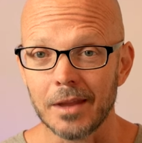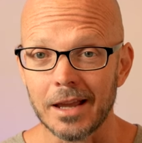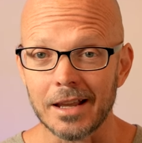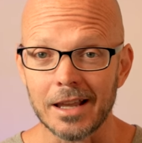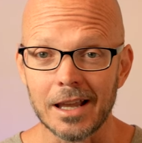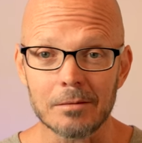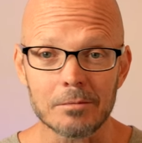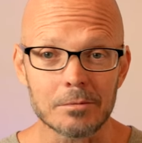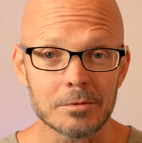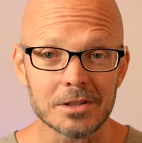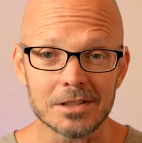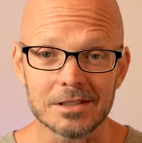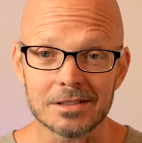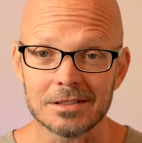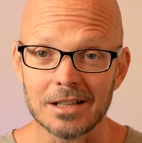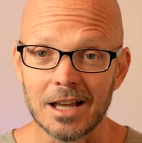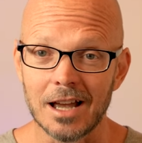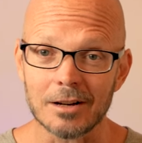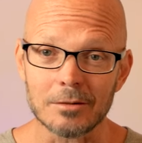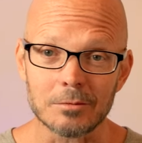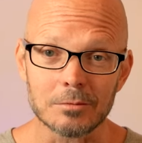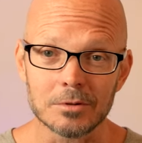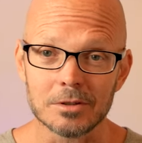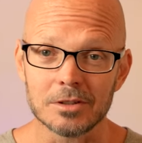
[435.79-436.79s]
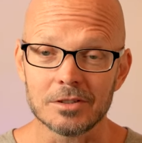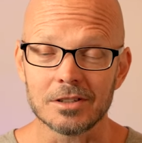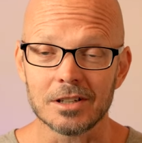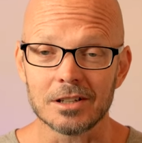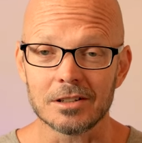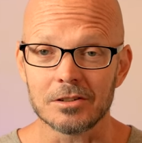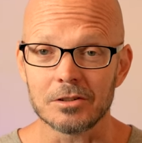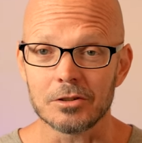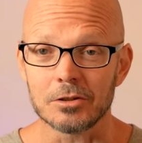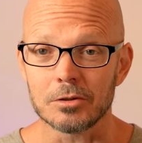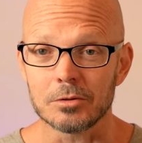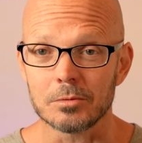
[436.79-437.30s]
I can't remember the exact words I
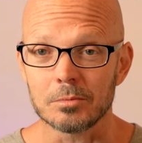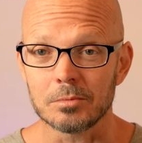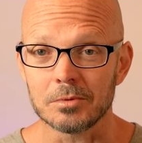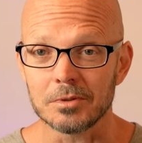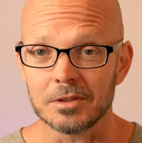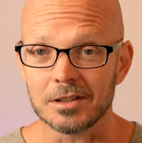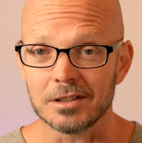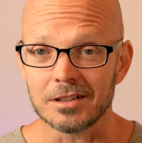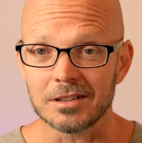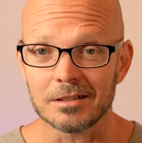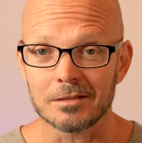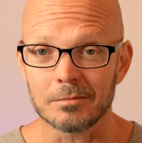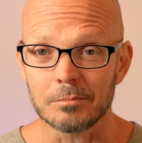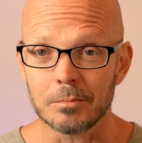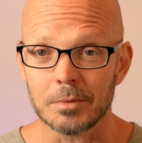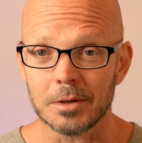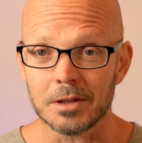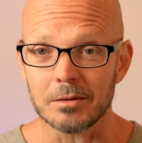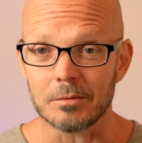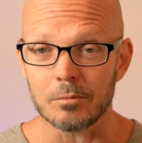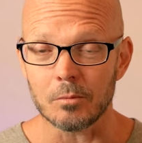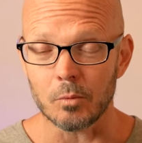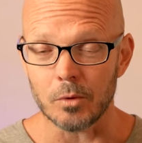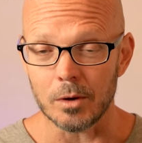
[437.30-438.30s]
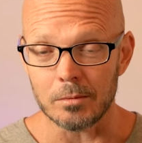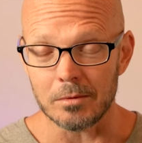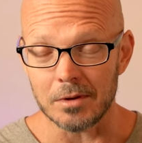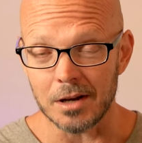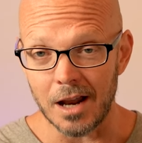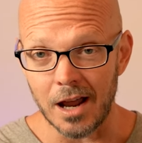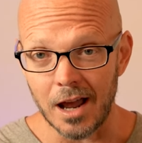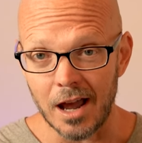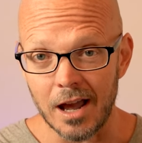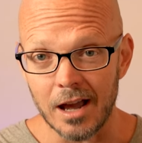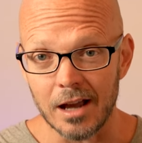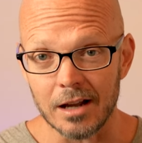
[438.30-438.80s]
used, but but women
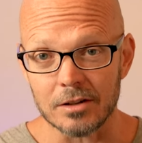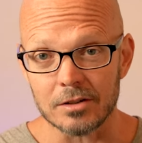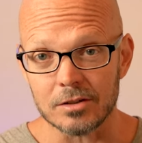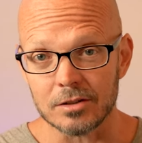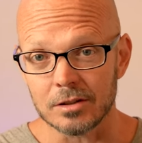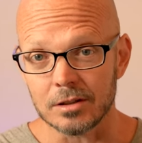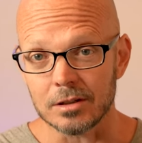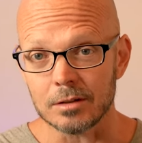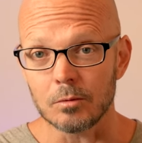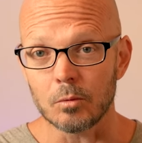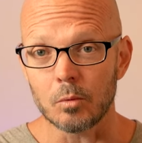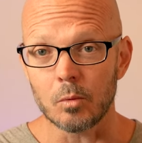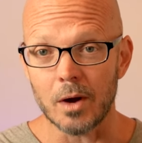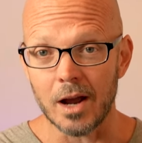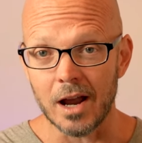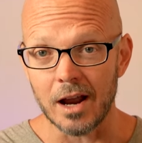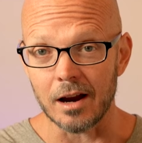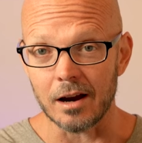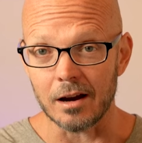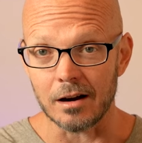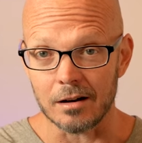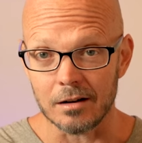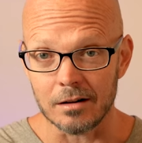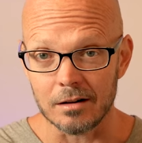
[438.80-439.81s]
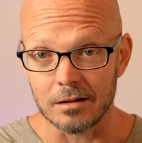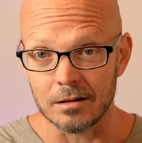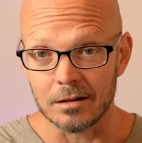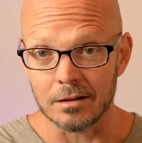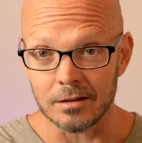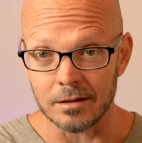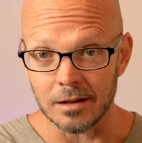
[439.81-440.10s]
actually wear,